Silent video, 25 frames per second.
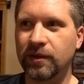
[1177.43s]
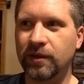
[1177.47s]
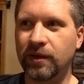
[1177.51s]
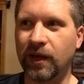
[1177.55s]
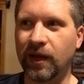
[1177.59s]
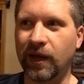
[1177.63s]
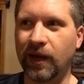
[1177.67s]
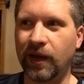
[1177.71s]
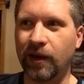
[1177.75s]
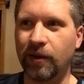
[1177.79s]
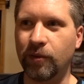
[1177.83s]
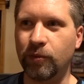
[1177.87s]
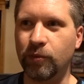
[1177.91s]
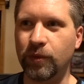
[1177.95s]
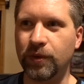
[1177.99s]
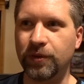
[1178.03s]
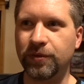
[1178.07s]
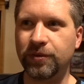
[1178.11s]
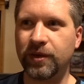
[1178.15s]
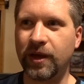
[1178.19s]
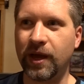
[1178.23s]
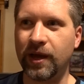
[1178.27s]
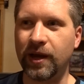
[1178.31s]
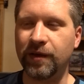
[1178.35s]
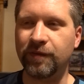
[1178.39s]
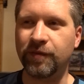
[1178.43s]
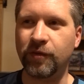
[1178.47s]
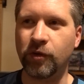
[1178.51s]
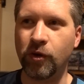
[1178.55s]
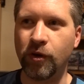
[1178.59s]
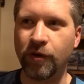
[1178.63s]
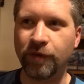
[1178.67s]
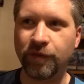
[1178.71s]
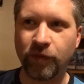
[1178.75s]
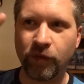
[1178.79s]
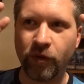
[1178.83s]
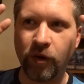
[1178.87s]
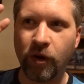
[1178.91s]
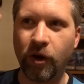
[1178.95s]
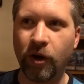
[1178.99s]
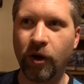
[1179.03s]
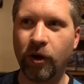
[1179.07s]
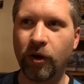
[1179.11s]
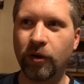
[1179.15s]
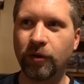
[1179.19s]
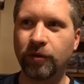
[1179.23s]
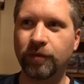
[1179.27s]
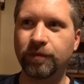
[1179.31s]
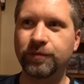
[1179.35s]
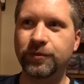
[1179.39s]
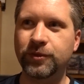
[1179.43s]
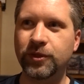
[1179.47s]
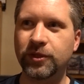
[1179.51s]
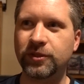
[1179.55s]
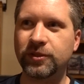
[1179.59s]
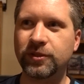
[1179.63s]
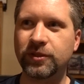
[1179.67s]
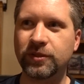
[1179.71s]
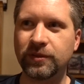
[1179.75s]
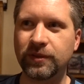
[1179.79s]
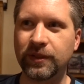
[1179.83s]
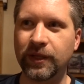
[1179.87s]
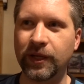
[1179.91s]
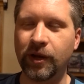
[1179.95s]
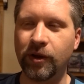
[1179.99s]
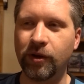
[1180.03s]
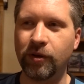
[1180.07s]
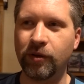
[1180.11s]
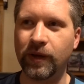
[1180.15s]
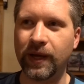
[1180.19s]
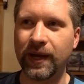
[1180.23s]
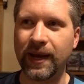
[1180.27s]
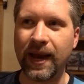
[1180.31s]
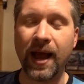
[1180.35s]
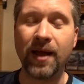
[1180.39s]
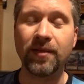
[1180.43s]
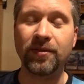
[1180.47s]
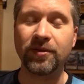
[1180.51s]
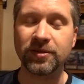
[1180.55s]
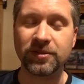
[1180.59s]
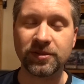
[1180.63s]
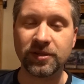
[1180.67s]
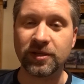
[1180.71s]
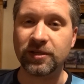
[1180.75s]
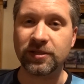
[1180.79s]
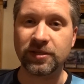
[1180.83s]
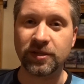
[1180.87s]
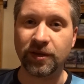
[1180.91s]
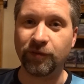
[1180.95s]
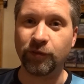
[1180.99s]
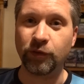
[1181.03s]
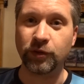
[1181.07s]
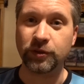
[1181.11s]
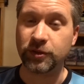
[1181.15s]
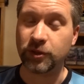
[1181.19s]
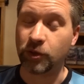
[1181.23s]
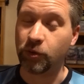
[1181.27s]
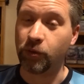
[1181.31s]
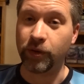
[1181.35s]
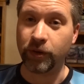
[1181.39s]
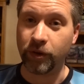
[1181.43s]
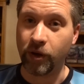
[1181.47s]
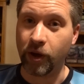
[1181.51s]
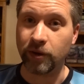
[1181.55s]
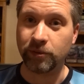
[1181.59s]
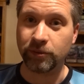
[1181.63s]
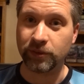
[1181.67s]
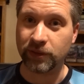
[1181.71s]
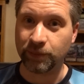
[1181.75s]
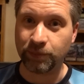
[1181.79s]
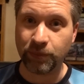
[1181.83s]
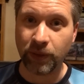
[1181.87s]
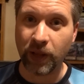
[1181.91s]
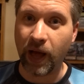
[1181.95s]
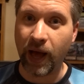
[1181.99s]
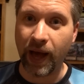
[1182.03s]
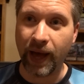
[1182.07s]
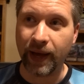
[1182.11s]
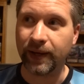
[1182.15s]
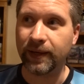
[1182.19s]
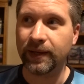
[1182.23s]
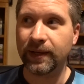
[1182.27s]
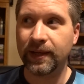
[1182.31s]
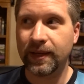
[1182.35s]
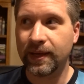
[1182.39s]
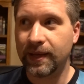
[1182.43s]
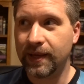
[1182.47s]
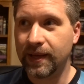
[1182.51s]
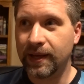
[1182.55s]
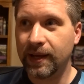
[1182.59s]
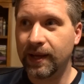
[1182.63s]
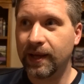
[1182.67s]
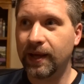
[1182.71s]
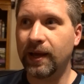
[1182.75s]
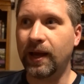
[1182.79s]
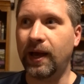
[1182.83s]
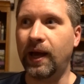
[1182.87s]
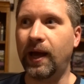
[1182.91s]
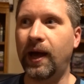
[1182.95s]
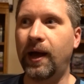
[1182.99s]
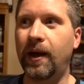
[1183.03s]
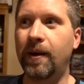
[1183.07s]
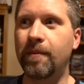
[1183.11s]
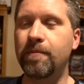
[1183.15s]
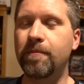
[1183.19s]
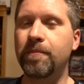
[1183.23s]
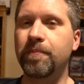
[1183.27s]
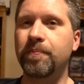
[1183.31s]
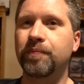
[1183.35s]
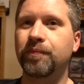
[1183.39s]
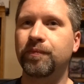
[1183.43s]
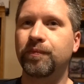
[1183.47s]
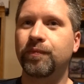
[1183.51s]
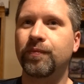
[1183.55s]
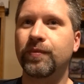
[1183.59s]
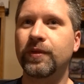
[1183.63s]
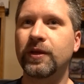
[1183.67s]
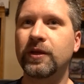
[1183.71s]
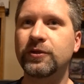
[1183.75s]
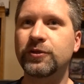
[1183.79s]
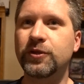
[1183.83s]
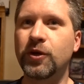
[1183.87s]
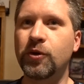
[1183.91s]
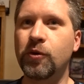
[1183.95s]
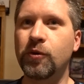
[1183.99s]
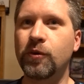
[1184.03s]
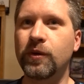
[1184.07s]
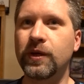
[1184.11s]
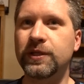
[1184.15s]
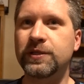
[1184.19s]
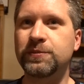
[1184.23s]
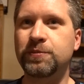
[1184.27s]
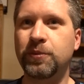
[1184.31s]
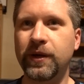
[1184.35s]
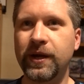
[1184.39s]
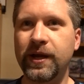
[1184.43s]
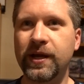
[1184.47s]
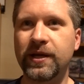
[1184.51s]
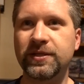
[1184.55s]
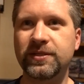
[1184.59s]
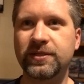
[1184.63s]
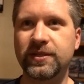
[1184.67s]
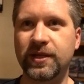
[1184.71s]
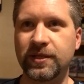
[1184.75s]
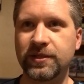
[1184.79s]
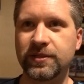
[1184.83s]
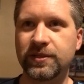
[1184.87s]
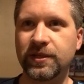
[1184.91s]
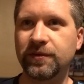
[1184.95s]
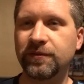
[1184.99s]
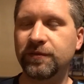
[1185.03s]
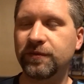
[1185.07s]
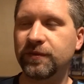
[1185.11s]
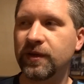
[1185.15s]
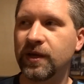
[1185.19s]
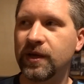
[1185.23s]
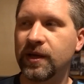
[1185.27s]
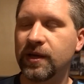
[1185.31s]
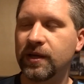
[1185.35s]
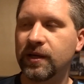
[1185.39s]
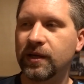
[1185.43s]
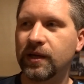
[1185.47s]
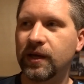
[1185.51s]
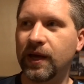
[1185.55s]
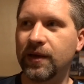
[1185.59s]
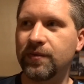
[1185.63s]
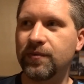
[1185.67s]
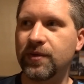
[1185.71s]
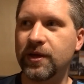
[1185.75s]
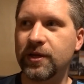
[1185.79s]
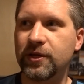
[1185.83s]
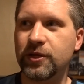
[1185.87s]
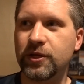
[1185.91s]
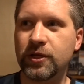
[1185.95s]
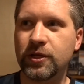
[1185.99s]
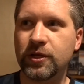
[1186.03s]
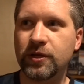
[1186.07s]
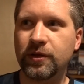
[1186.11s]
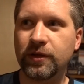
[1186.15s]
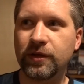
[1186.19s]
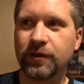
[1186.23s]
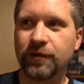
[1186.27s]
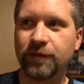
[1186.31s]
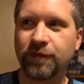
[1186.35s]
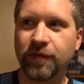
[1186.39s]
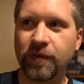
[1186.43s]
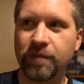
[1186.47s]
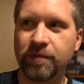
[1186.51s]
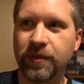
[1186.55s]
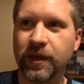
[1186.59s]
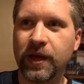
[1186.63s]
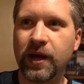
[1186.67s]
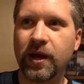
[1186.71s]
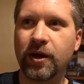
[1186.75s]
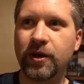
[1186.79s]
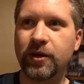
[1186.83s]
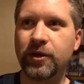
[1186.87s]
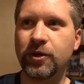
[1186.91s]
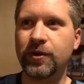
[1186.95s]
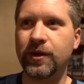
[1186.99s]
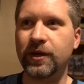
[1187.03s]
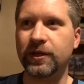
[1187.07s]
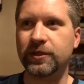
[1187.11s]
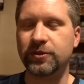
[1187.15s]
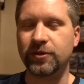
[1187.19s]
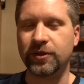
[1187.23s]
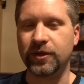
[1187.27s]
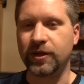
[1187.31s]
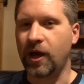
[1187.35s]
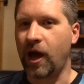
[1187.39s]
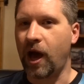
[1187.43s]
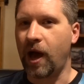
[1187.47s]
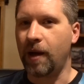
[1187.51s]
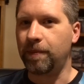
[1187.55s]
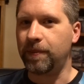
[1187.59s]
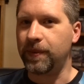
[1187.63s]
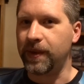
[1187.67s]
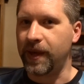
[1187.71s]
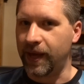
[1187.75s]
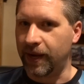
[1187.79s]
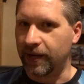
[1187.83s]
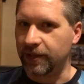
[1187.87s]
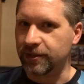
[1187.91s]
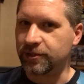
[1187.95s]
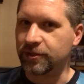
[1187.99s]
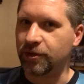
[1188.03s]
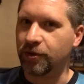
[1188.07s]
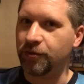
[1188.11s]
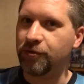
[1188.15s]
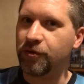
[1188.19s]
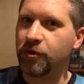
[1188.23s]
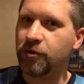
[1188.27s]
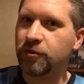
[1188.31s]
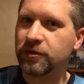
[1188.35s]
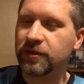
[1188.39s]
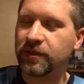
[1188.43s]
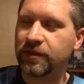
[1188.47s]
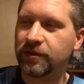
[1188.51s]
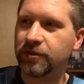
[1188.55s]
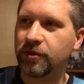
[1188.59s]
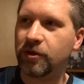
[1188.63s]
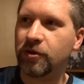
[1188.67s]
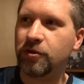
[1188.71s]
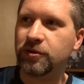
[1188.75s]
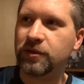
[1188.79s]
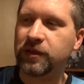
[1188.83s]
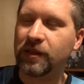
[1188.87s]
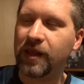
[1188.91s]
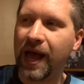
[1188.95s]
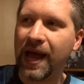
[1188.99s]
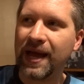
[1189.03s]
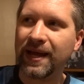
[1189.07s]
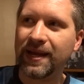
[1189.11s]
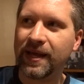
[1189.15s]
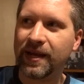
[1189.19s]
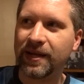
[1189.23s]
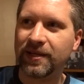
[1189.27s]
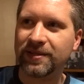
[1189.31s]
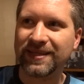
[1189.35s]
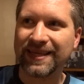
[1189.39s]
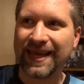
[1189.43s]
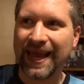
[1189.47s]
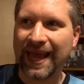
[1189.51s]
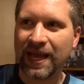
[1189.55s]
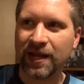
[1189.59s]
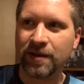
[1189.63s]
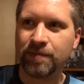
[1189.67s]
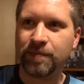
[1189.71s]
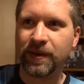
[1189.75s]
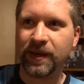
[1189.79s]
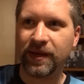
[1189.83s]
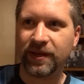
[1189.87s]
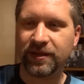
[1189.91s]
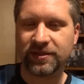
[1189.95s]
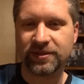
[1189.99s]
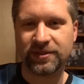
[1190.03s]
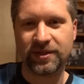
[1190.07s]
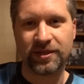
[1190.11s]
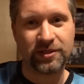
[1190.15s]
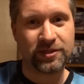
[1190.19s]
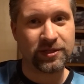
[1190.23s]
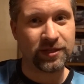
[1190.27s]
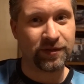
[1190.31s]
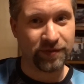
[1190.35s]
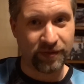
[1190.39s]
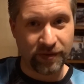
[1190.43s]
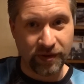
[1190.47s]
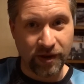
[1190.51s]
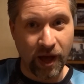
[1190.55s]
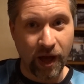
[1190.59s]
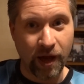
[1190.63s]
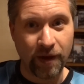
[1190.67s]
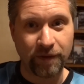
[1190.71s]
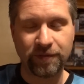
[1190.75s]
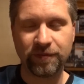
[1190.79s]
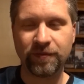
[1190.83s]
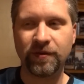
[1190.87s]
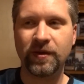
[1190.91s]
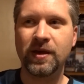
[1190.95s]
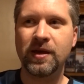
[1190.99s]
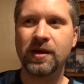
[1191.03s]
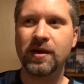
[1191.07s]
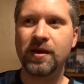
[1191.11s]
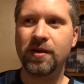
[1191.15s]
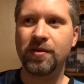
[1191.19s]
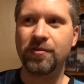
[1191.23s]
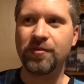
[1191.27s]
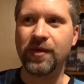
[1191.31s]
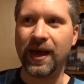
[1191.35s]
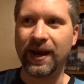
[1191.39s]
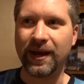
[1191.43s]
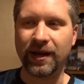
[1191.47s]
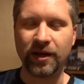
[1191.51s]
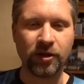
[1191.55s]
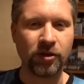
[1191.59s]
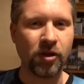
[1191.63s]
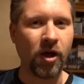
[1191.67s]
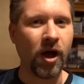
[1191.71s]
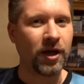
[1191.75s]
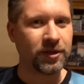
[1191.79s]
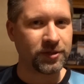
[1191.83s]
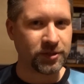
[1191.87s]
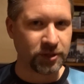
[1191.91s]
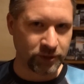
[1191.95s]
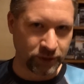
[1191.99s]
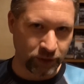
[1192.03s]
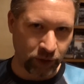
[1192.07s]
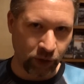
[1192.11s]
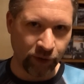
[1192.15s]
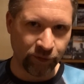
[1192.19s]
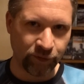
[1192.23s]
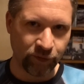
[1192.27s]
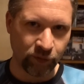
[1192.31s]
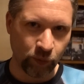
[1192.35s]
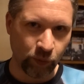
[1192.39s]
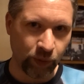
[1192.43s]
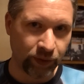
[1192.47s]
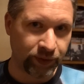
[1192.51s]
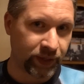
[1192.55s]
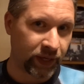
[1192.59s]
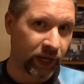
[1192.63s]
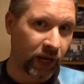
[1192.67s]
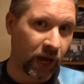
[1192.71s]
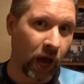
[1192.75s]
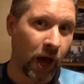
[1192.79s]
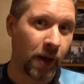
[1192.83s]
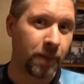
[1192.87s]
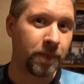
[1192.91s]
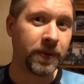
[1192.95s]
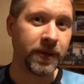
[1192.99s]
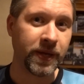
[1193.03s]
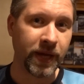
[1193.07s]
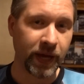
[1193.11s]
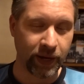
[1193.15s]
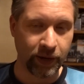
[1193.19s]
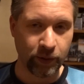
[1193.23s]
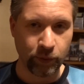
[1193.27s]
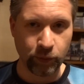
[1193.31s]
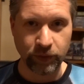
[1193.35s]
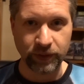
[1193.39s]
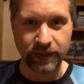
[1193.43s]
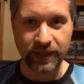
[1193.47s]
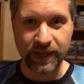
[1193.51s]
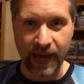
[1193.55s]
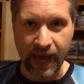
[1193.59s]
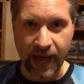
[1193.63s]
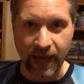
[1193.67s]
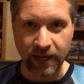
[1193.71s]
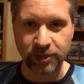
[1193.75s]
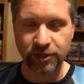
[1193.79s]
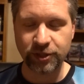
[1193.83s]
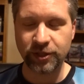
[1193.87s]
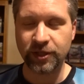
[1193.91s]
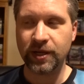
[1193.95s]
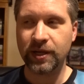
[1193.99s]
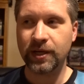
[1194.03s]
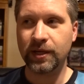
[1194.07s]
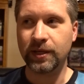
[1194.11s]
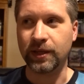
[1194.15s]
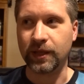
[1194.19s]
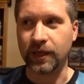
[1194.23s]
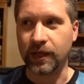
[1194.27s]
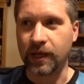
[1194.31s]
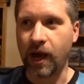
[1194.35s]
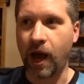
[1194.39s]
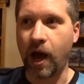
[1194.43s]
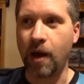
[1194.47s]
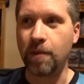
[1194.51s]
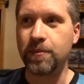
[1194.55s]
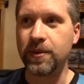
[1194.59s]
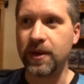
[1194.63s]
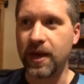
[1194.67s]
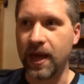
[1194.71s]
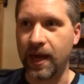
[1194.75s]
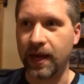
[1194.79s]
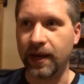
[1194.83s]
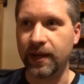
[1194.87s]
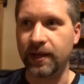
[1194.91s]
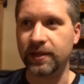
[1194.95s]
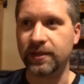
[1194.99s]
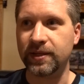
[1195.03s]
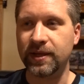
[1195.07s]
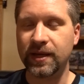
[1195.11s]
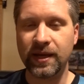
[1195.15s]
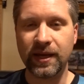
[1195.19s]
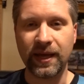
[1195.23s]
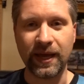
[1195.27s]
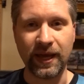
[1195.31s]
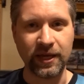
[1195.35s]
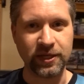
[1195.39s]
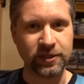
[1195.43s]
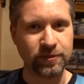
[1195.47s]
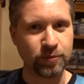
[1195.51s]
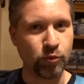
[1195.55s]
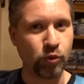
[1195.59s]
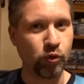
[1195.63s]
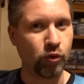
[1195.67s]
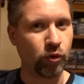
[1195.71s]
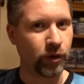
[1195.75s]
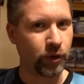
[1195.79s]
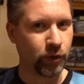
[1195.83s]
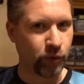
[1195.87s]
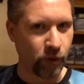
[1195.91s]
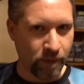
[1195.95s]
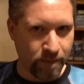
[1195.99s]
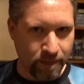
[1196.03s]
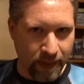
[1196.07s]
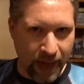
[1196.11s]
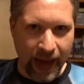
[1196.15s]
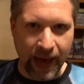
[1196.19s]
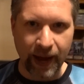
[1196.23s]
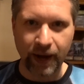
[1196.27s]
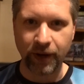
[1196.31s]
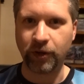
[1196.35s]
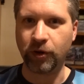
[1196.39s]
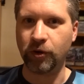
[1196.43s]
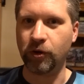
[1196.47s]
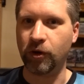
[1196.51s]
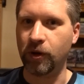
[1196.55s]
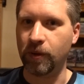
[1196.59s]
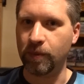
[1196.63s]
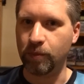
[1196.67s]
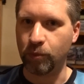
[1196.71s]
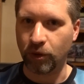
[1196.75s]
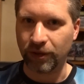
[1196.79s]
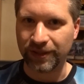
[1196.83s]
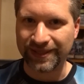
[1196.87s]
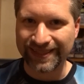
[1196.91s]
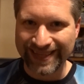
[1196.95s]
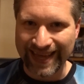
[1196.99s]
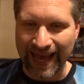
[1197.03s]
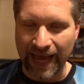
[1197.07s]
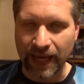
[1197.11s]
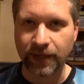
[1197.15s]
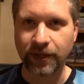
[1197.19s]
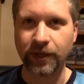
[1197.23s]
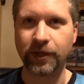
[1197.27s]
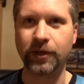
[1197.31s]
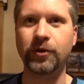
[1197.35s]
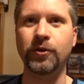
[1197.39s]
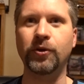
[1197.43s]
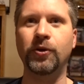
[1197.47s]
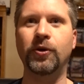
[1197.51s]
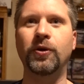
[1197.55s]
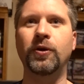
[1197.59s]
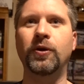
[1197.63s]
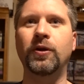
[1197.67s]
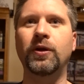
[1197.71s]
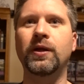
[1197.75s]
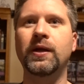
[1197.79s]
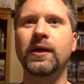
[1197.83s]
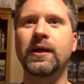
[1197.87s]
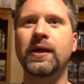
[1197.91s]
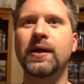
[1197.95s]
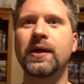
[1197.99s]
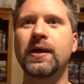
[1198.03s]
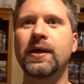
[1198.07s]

kind of an overall just, analysis of what's going on with the plot. So it's pretty extensive. And then from there, you get to the copy edit. So those line edits can be extensive enough that it glosses over what the copy edit would catch. And the copy edit is more grammatical, more technical.